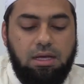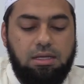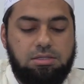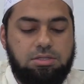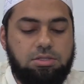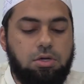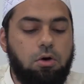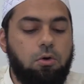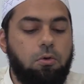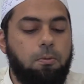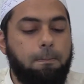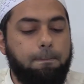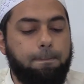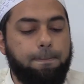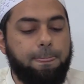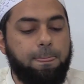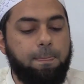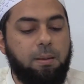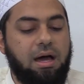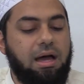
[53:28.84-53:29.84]
So,
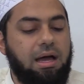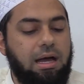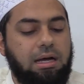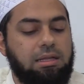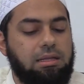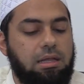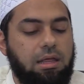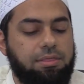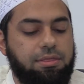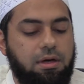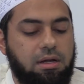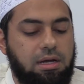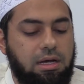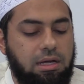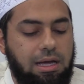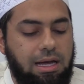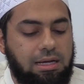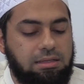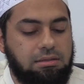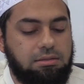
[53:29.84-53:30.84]
but I thought
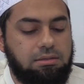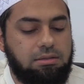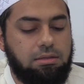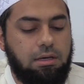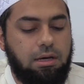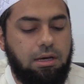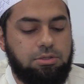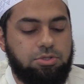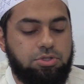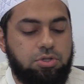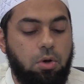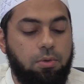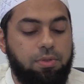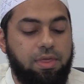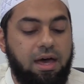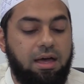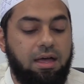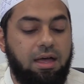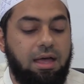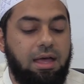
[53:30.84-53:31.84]
I'd show
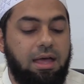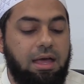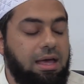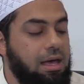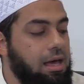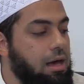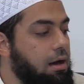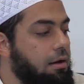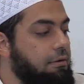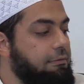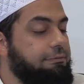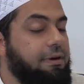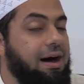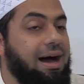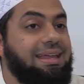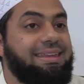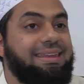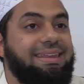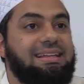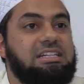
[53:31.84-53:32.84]
that.
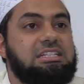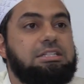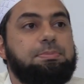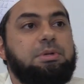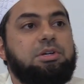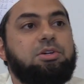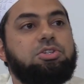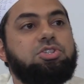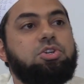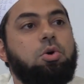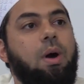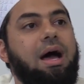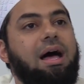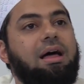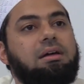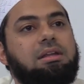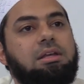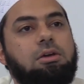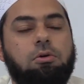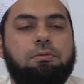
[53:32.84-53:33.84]
Finding the
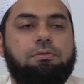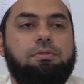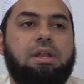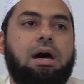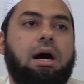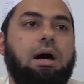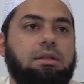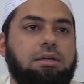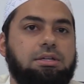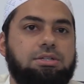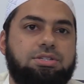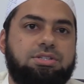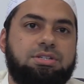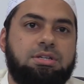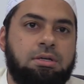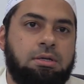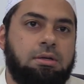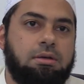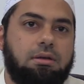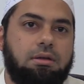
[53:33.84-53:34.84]
spirituality of knowledge,
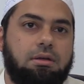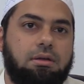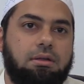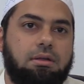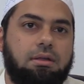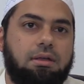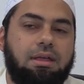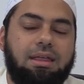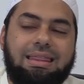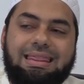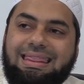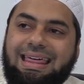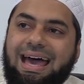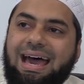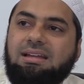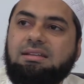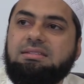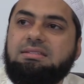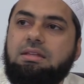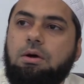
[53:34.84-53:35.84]

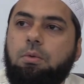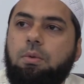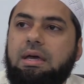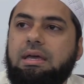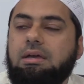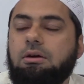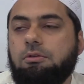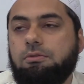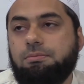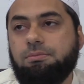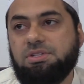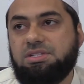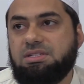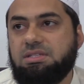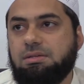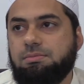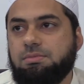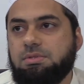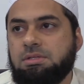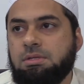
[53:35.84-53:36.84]
that is the way of
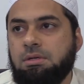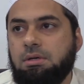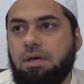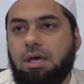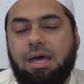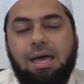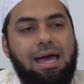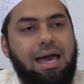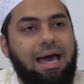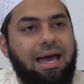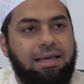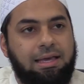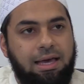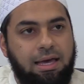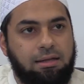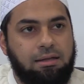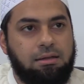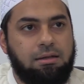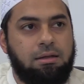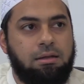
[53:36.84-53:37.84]
Muslims.
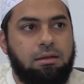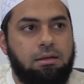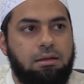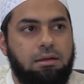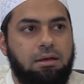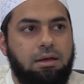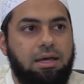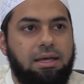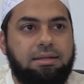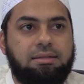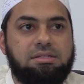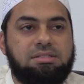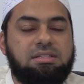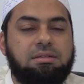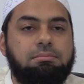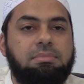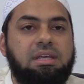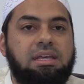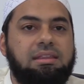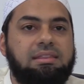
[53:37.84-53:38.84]
Again, it
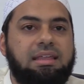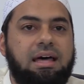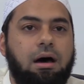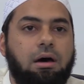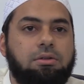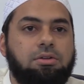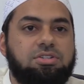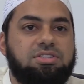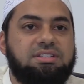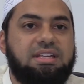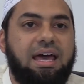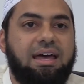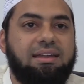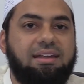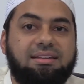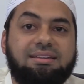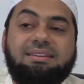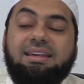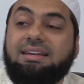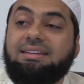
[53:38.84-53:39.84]
doesn't mean that
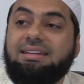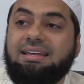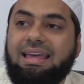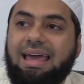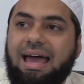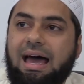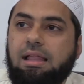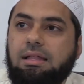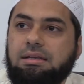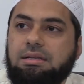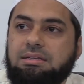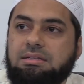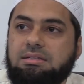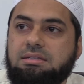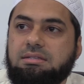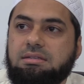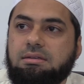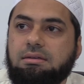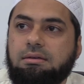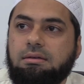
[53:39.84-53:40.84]
understanding the
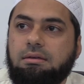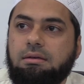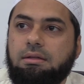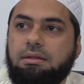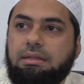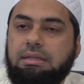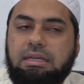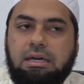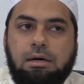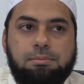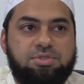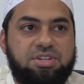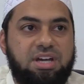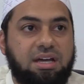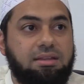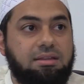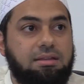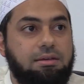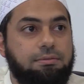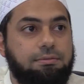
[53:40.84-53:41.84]
technicalities, the
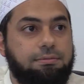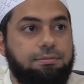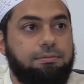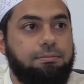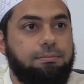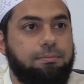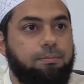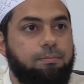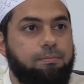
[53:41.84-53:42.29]
objective